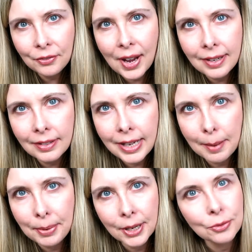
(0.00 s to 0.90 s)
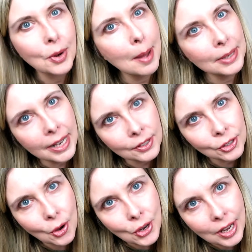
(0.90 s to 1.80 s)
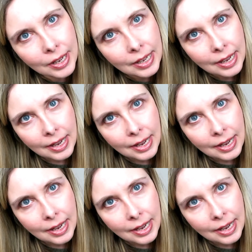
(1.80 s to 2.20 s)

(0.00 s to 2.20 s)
Finally, I picked Ramen A soda.